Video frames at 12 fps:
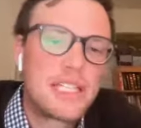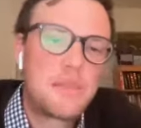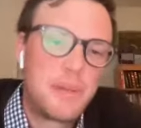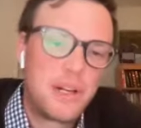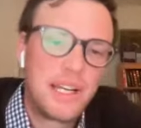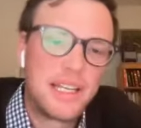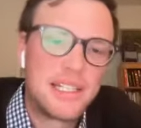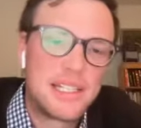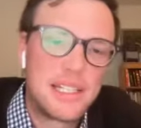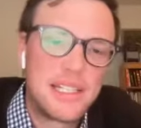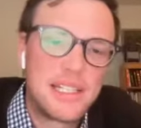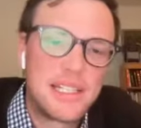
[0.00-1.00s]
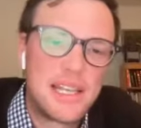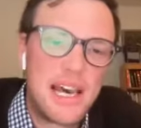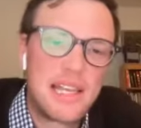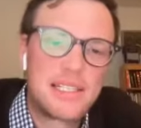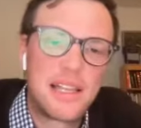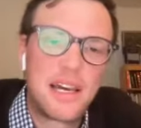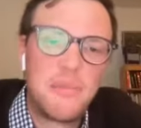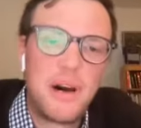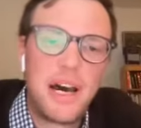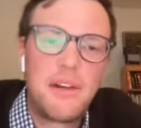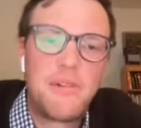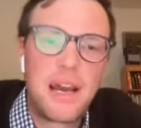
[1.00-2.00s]
experiences as the
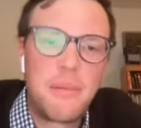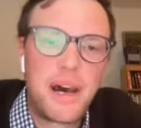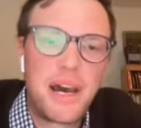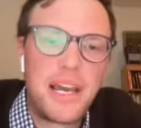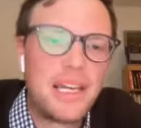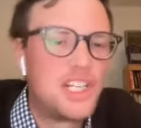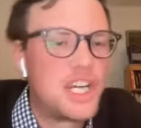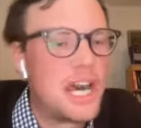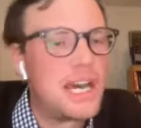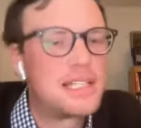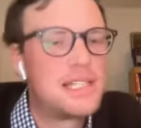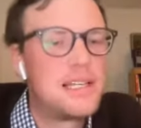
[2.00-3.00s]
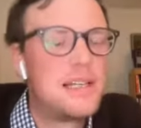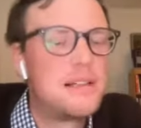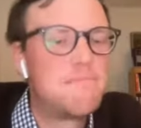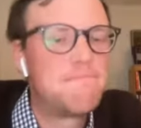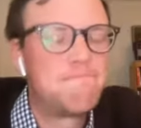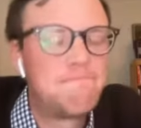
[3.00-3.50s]
Chabad rabbi in Jackson?